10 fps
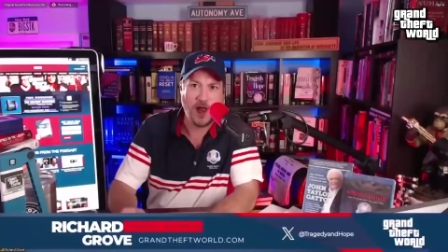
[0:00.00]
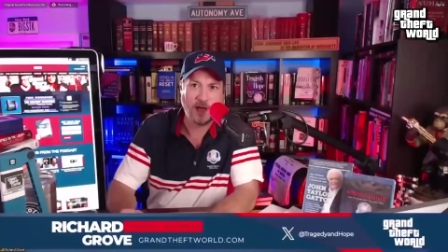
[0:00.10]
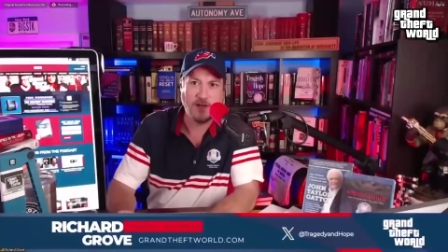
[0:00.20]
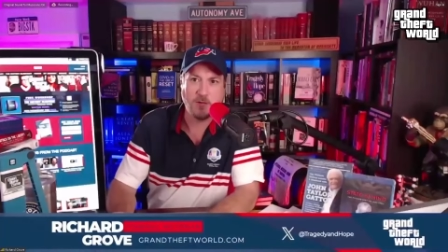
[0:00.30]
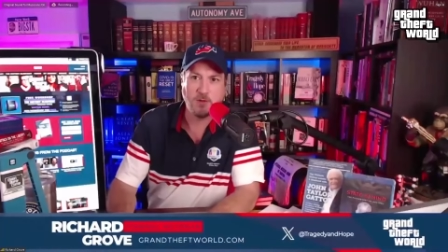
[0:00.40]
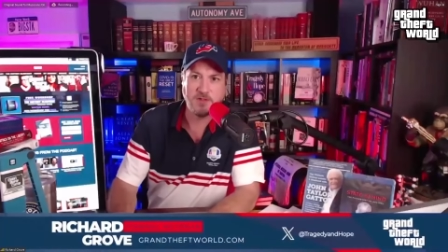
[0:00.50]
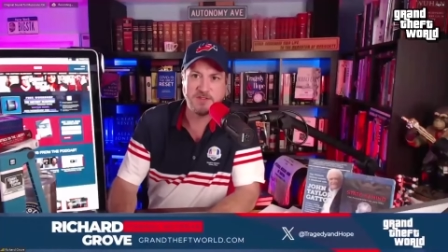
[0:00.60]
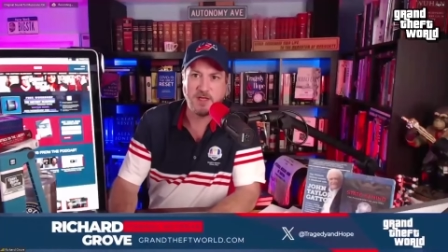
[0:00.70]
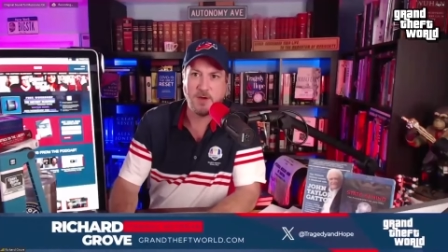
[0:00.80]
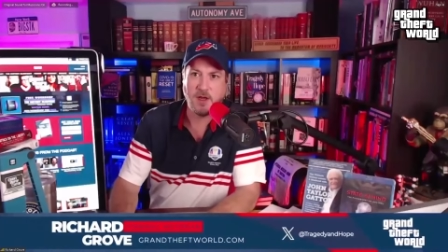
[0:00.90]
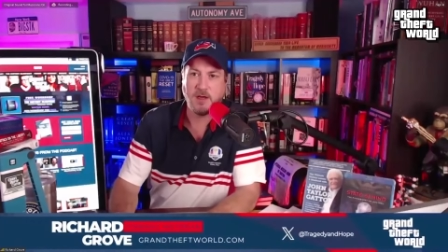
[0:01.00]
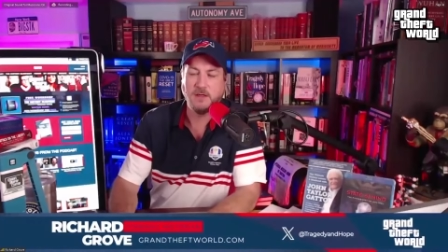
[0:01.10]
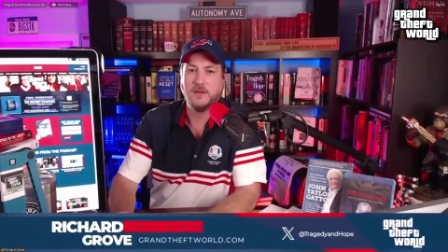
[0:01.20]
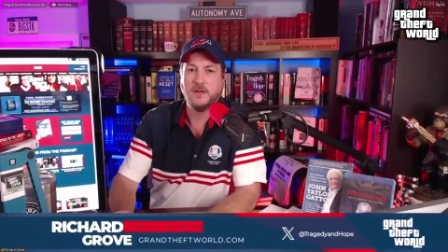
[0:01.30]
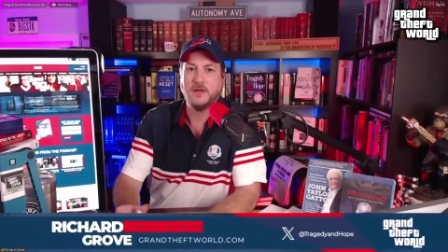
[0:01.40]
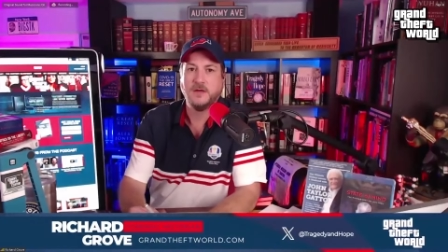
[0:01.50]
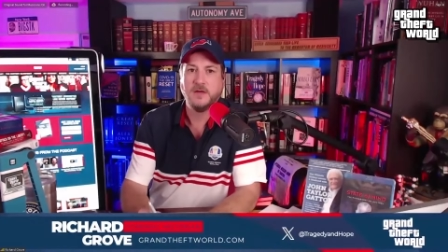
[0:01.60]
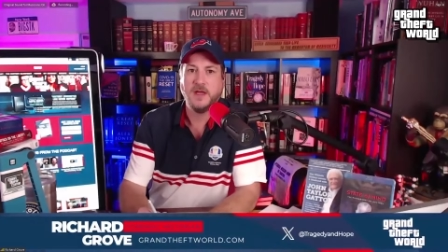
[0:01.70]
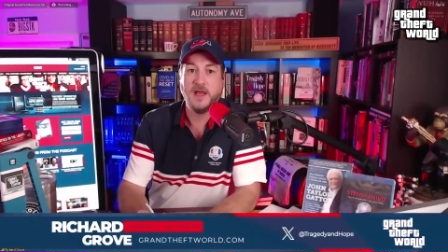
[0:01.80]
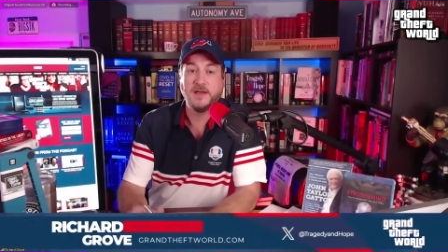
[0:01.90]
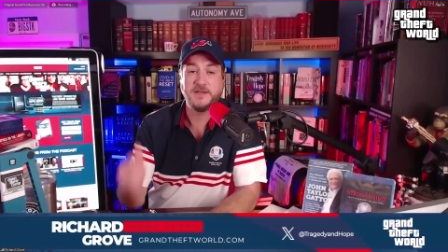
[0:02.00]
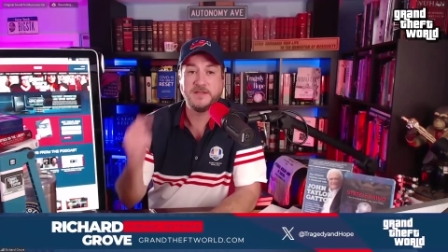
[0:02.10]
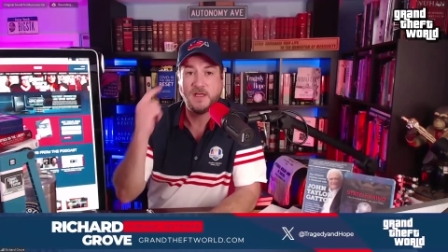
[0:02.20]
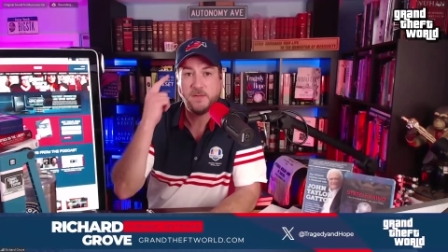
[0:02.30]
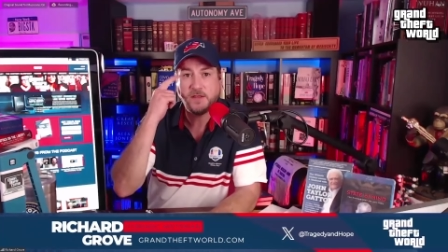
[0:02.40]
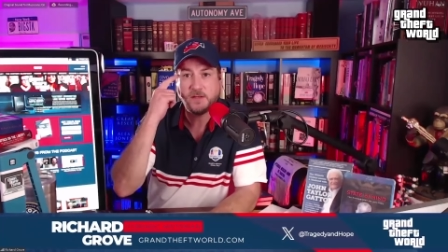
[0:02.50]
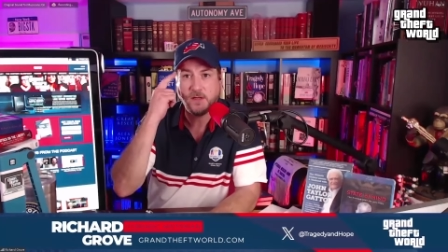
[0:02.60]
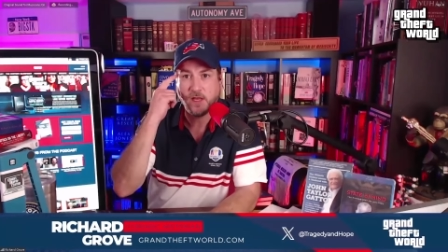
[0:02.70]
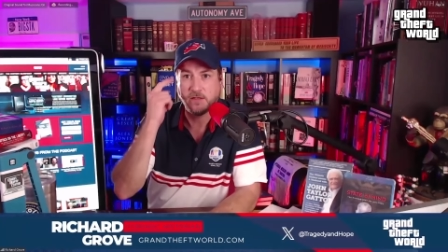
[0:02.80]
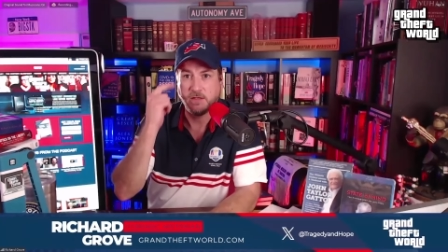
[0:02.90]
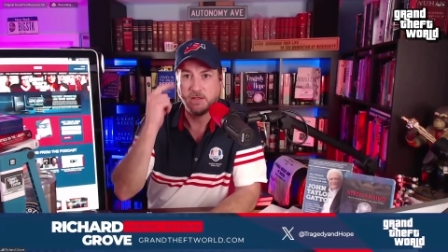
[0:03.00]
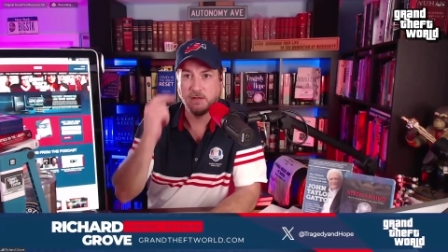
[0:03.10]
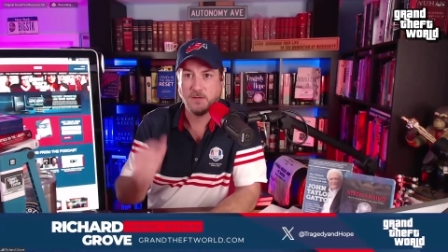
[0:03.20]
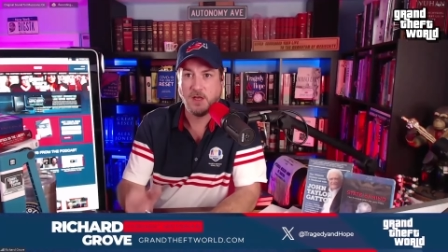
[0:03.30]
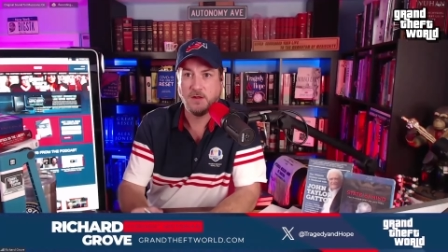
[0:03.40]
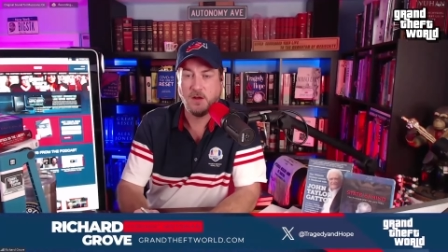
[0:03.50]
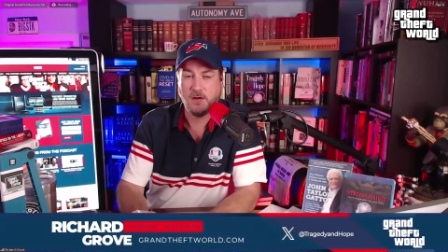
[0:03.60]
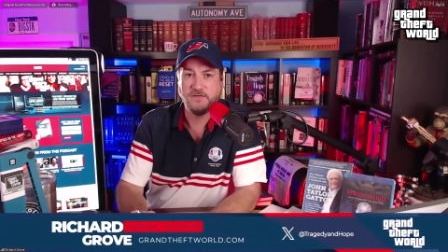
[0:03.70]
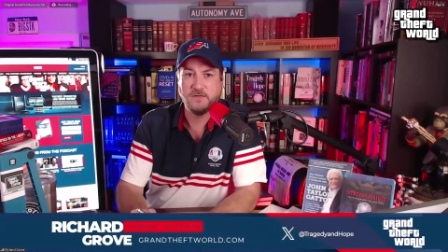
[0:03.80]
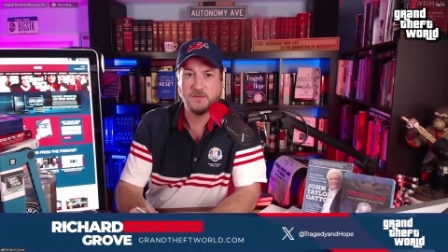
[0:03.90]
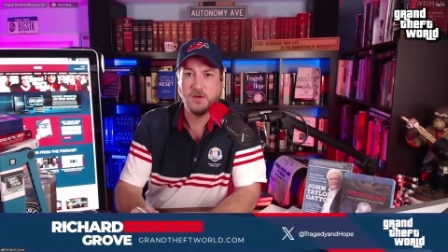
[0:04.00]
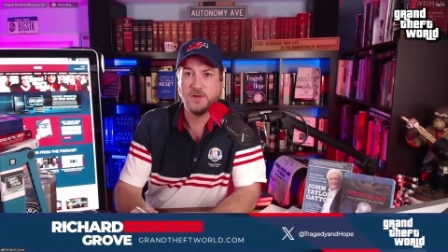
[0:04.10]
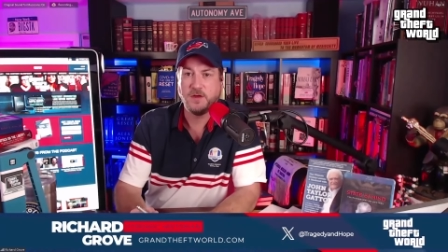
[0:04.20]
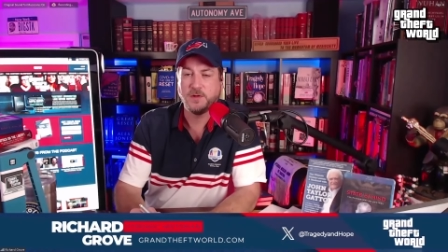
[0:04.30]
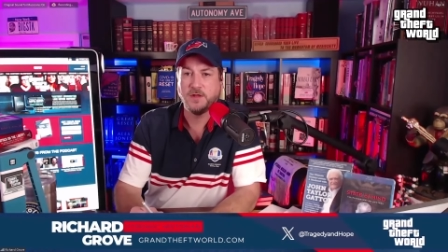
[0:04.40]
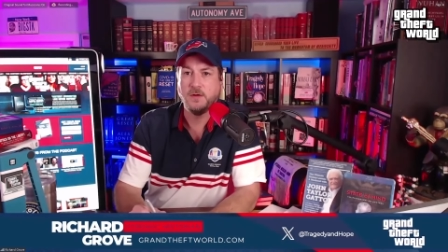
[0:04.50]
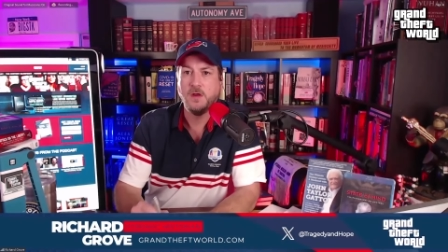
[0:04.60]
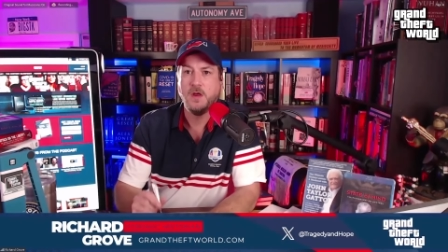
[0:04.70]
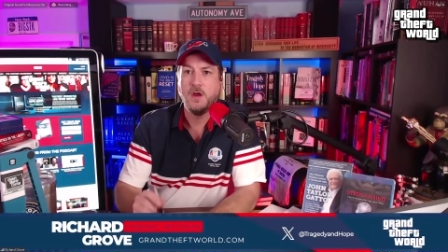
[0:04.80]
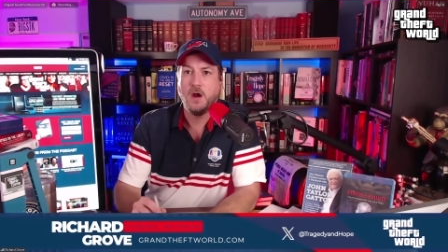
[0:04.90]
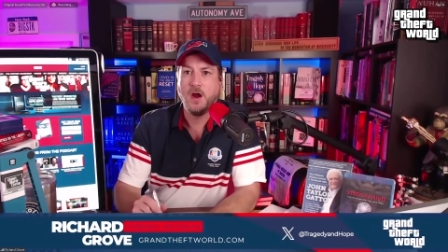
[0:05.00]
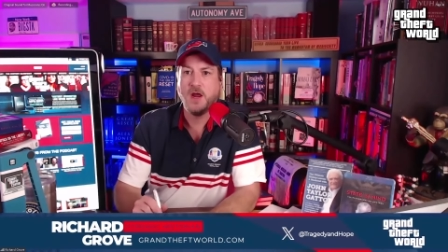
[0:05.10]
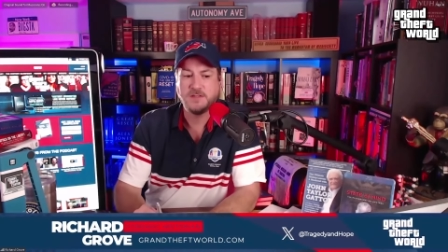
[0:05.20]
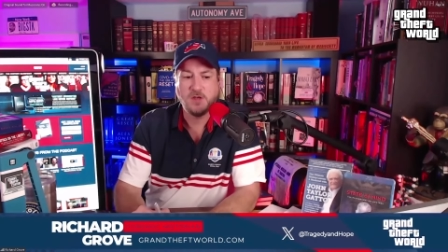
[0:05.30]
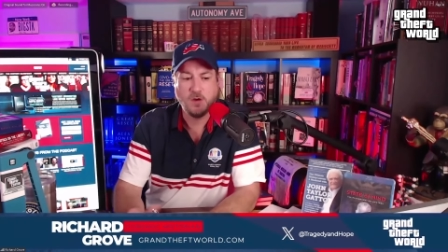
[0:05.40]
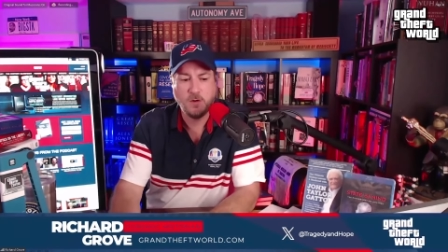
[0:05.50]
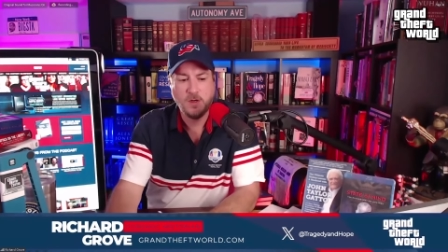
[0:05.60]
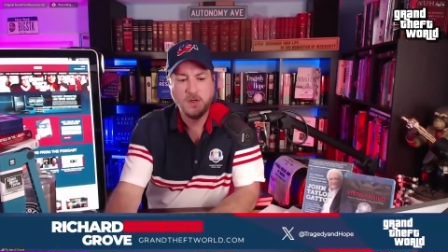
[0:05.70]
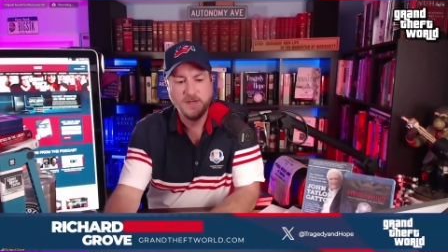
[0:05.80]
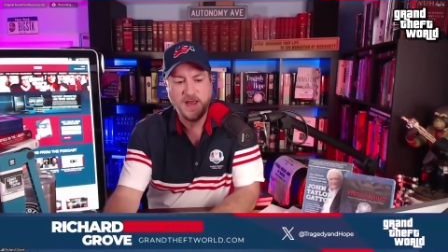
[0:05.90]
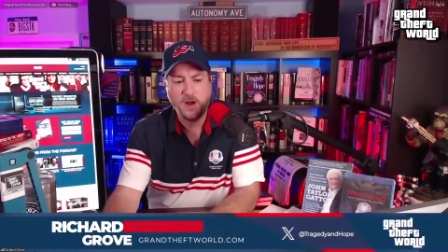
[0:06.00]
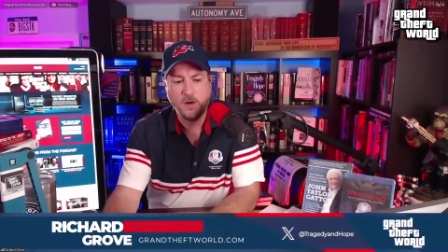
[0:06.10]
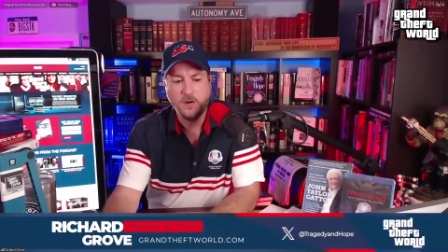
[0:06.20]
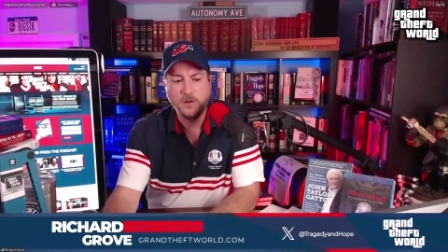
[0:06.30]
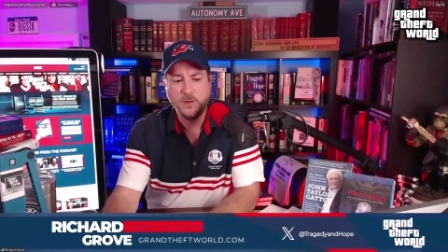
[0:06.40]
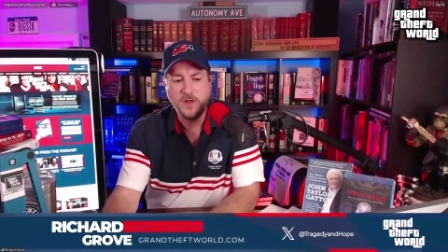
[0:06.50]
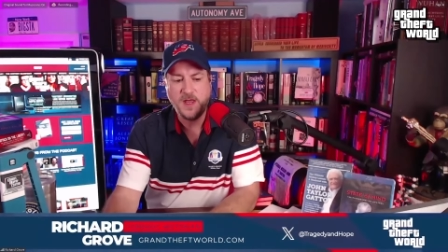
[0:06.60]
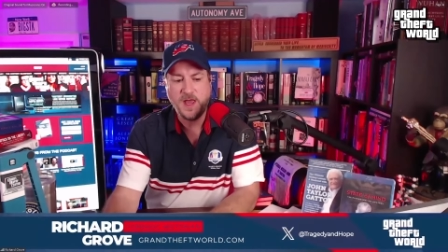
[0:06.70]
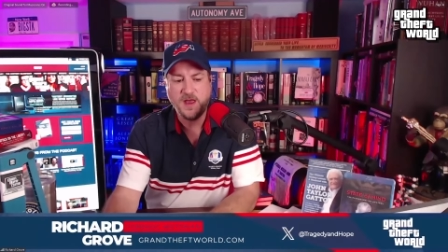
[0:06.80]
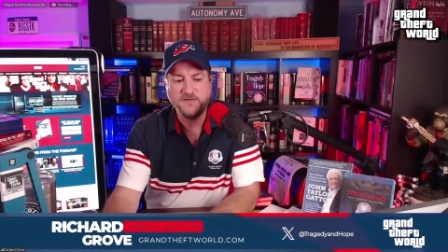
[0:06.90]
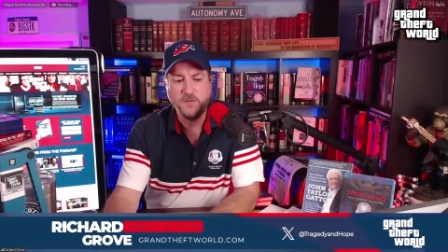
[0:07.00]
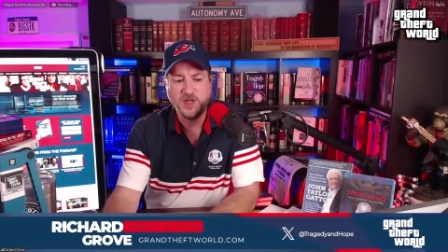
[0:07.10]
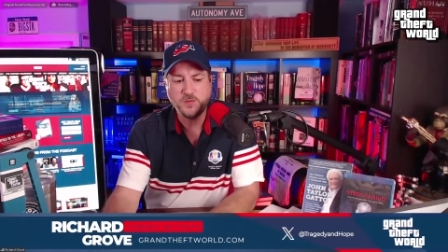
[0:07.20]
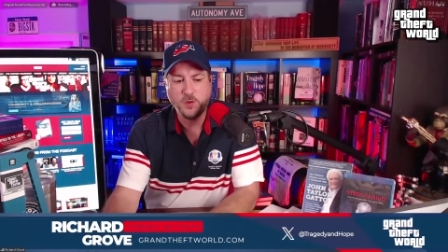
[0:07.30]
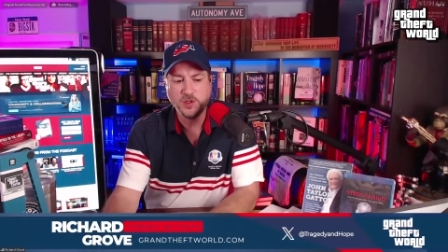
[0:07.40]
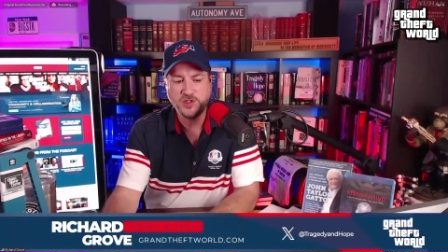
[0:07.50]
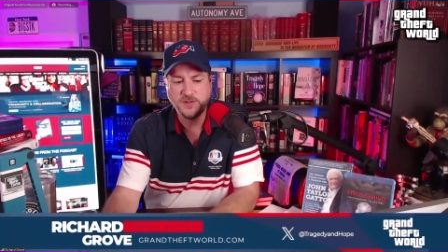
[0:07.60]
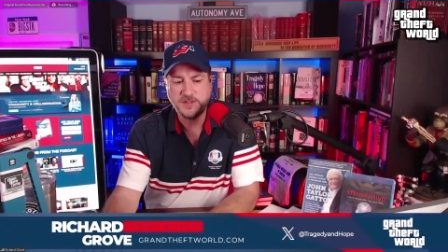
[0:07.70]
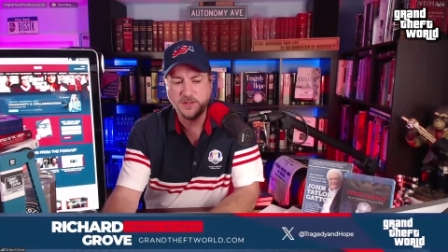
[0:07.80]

like we're the same height and the same intellect. I'll even go there with you. All right. So now we have much more juicier